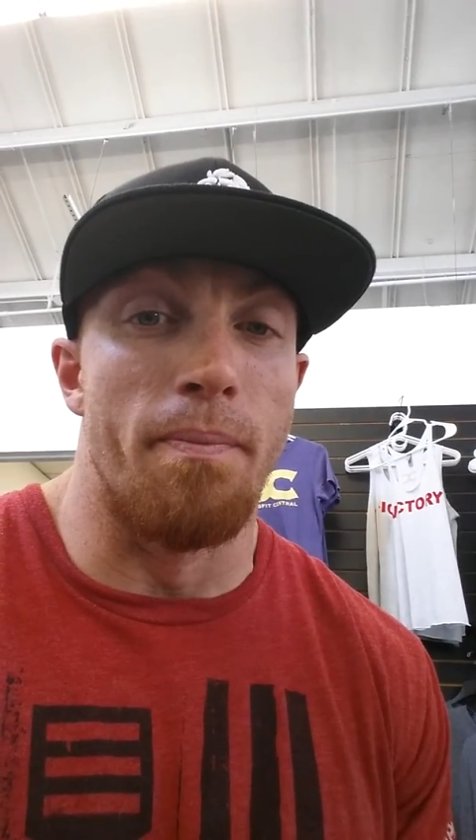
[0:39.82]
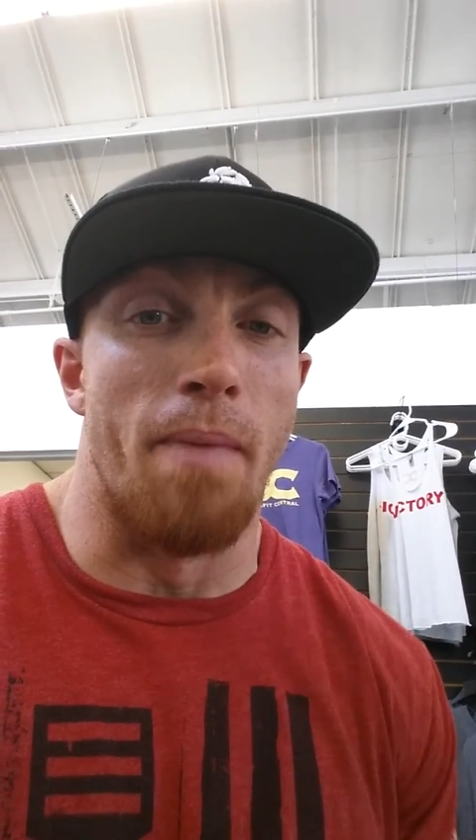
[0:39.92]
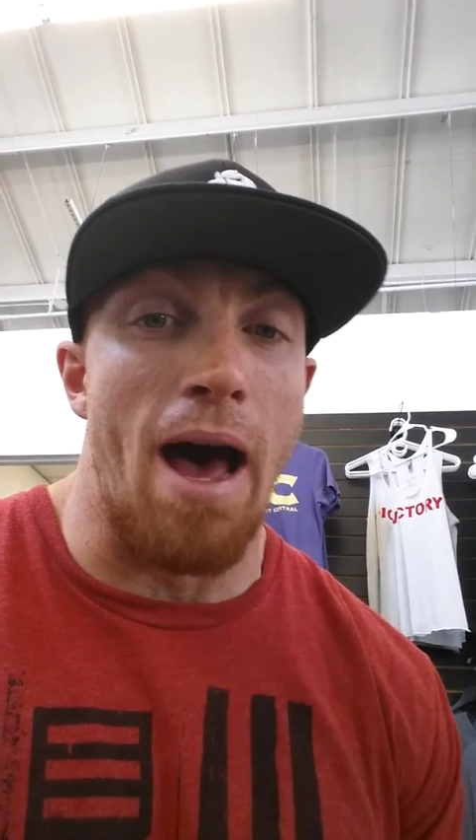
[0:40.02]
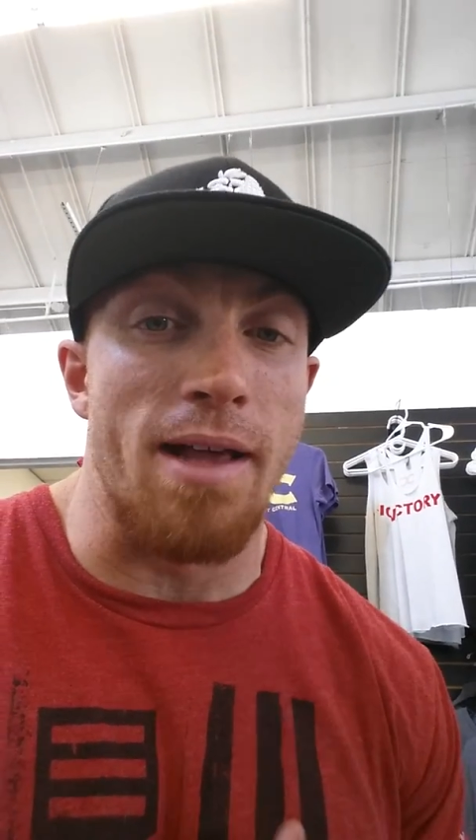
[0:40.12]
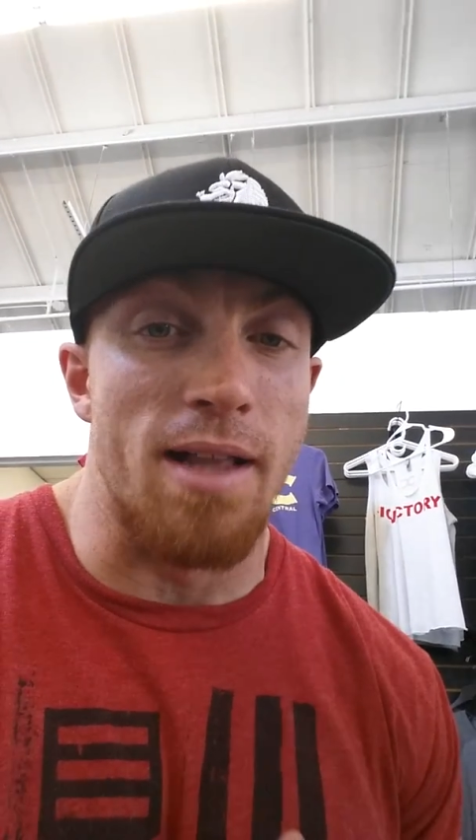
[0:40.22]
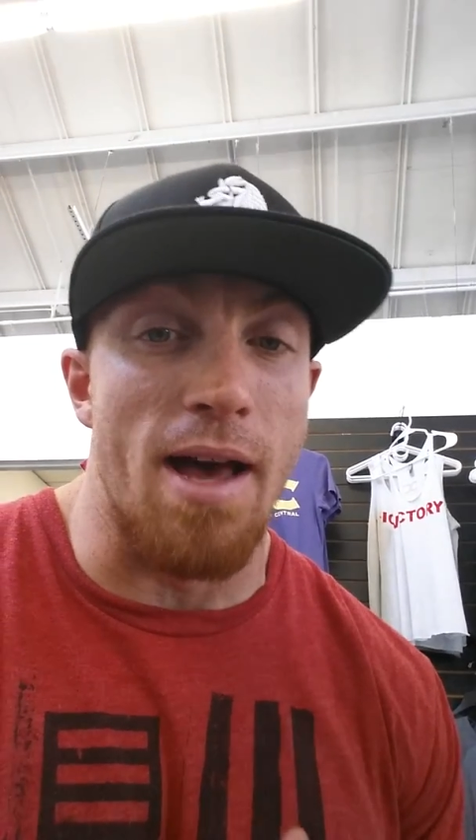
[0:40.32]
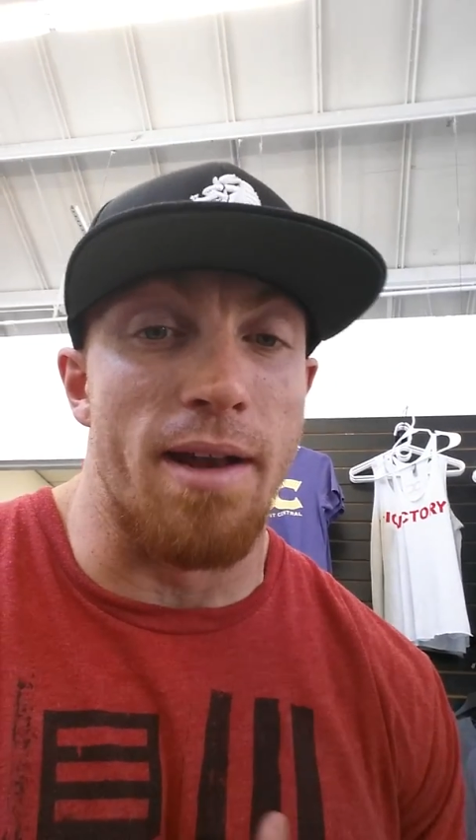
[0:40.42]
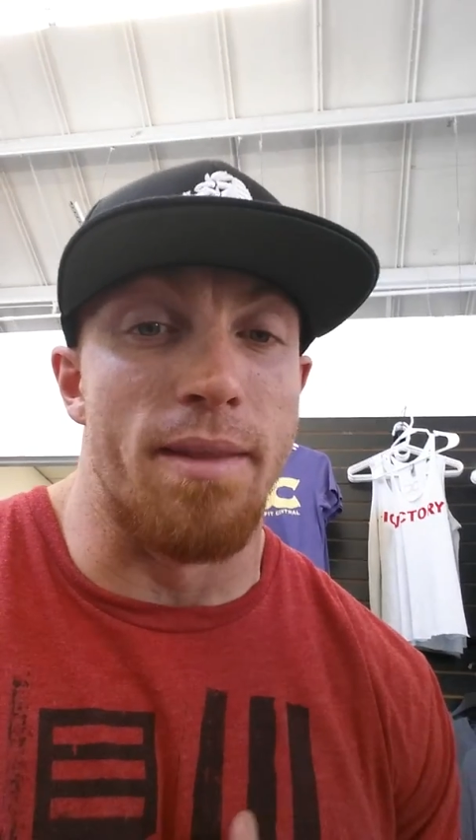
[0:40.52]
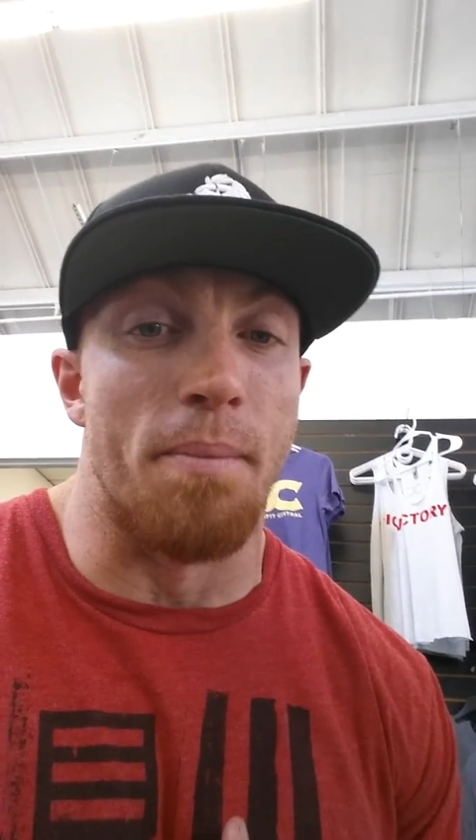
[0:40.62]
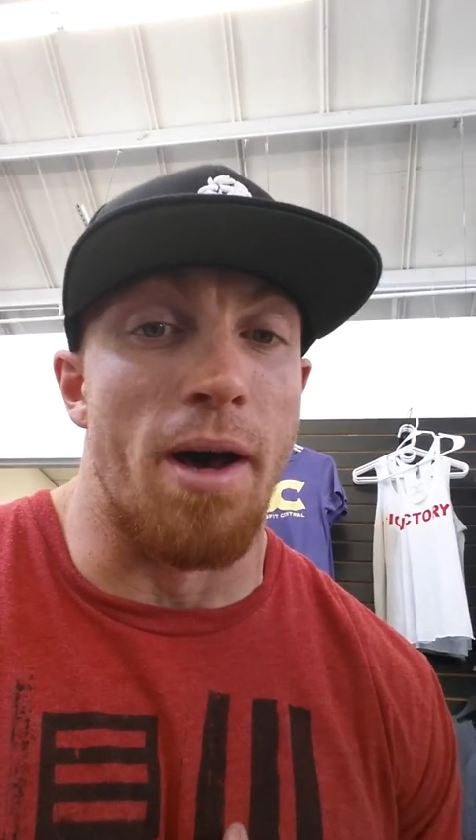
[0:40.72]
my
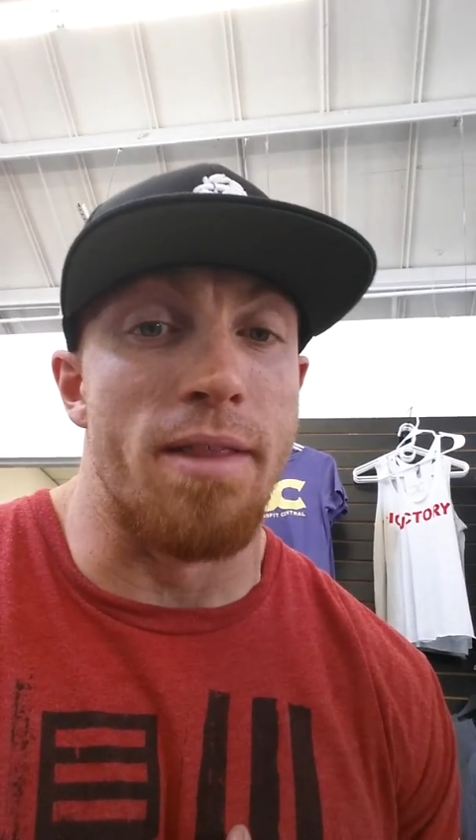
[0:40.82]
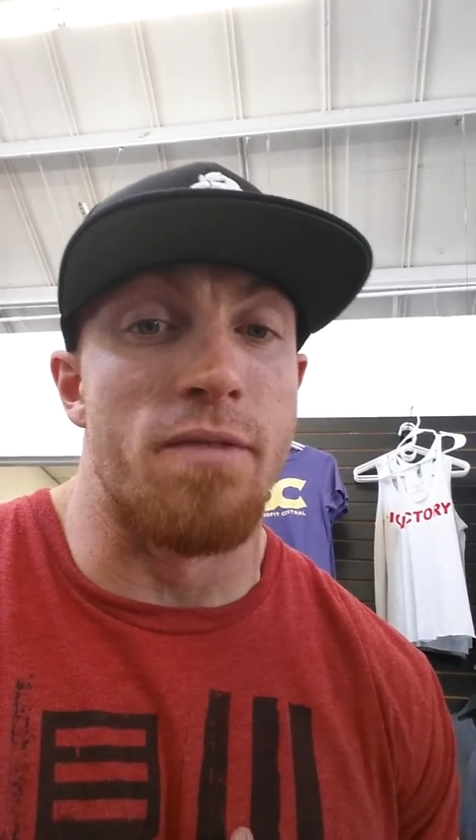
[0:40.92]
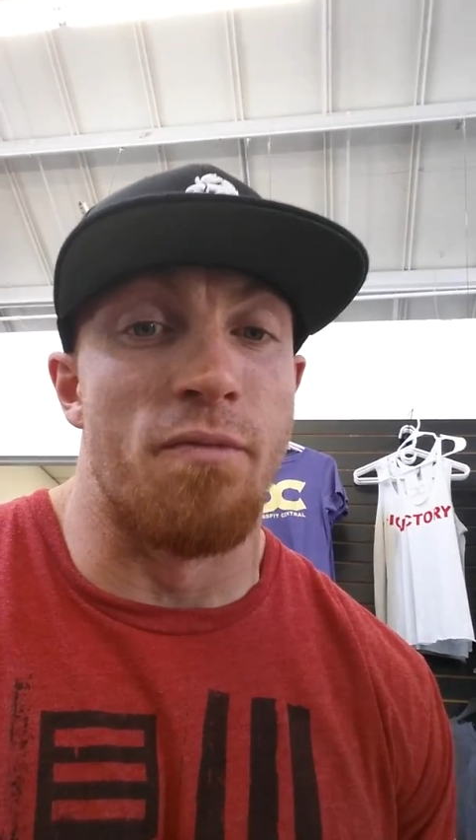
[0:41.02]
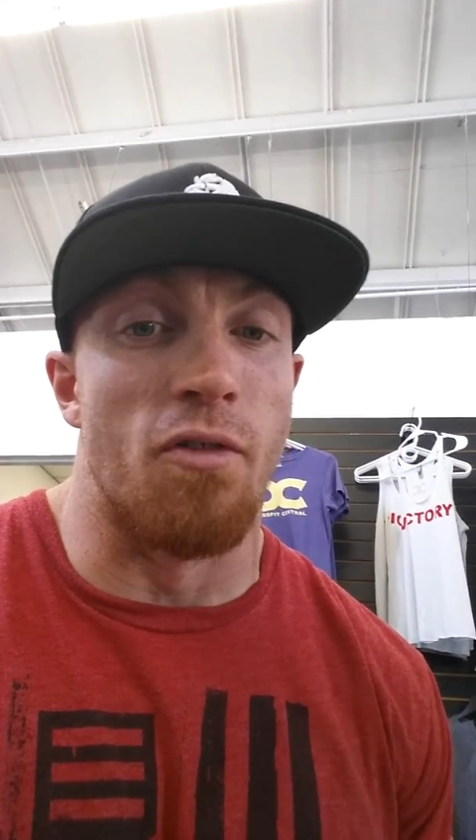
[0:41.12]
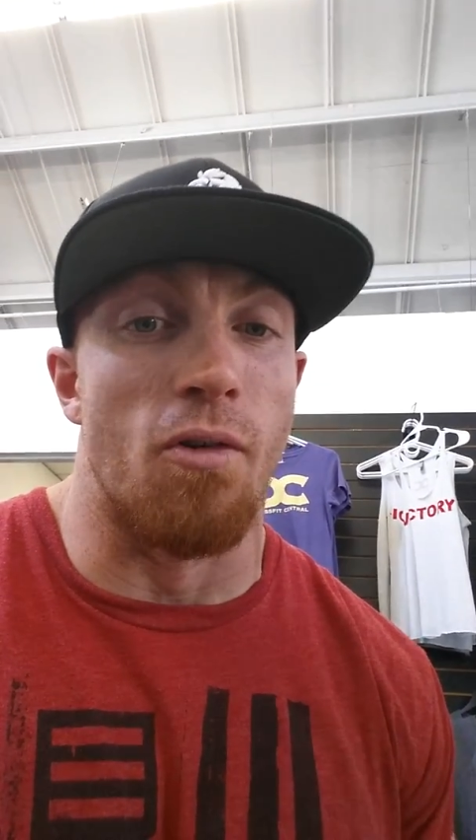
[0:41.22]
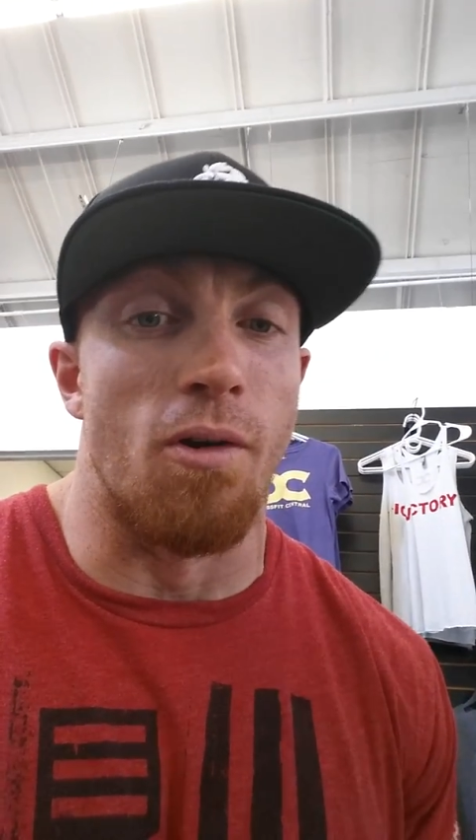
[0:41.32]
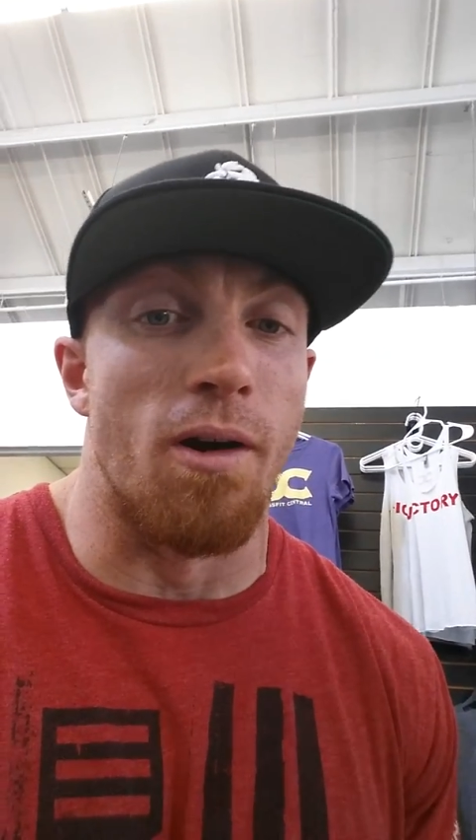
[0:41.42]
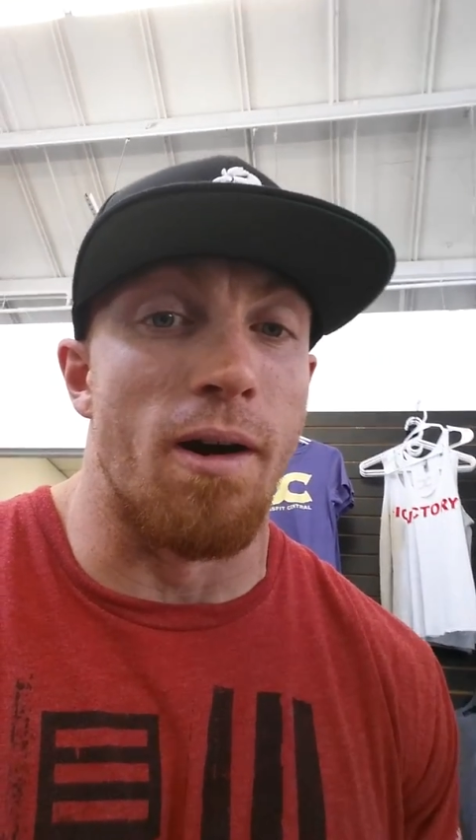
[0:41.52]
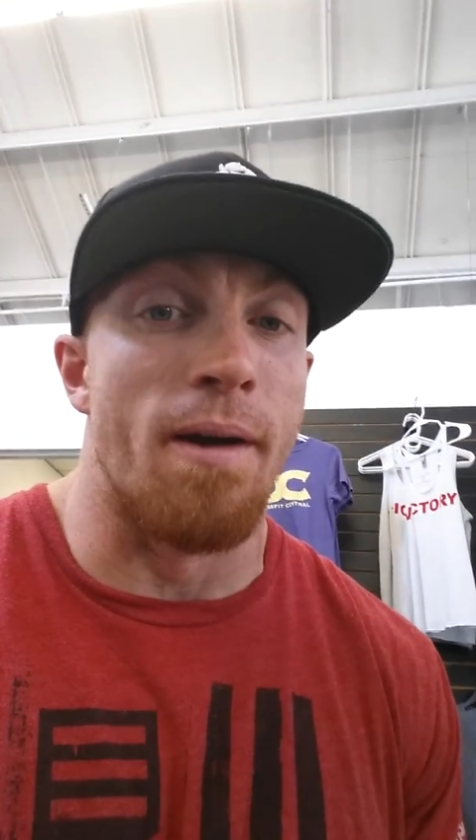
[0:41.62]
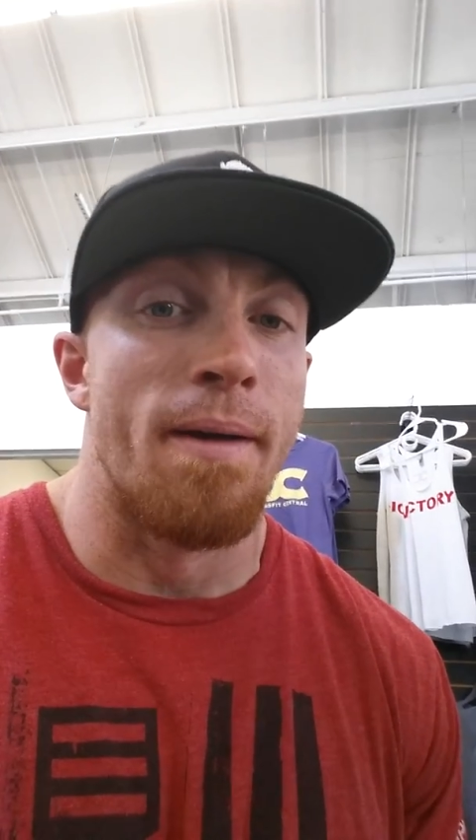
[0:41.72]
client of the month
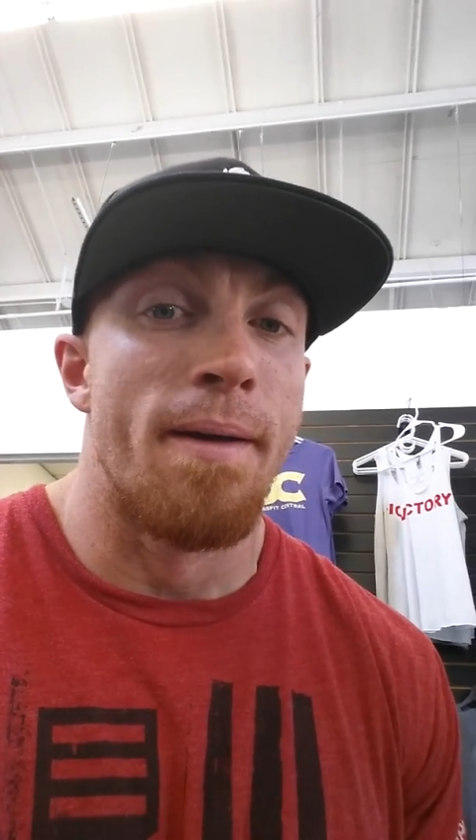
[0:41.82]
for